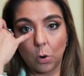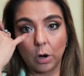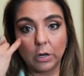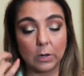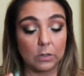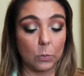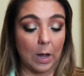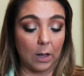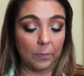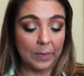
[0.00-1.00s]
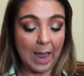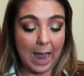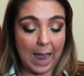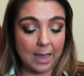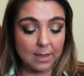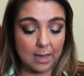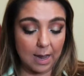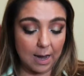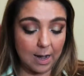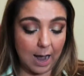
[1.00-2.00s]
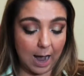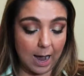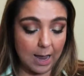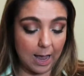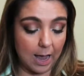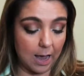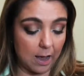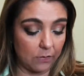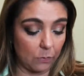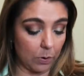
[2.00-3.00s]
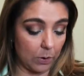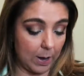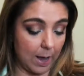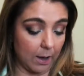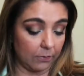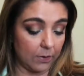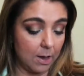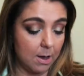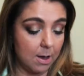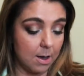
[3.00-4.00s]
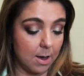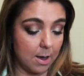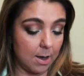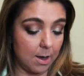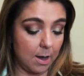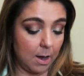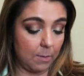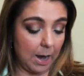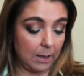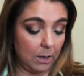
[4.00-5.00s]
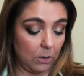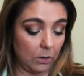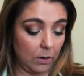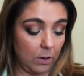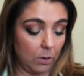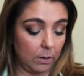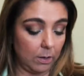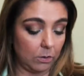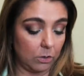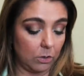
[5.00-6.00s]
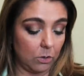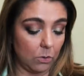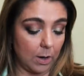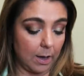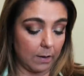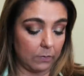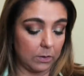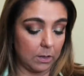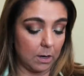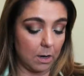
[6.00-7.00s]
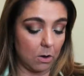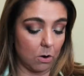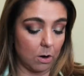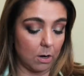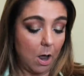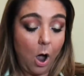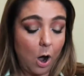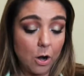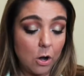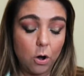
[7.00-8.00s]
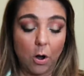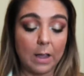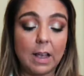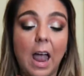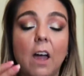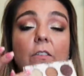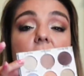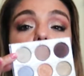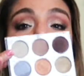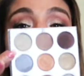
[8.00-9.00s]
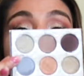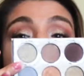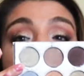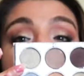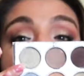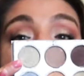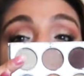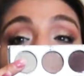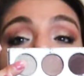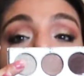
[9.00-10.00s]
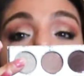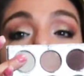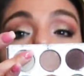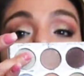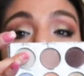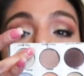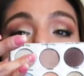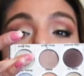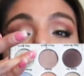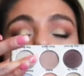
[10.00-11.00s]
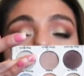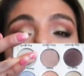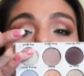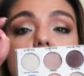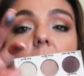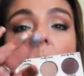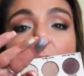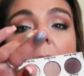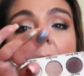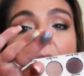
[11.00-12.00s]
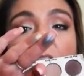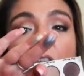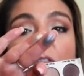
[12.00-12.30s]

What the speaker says: corner as well. And then I have, what do I have? I think those are the only two I have today on. Oh, no. I have this one. I have this one all over my lid. This is the one I have all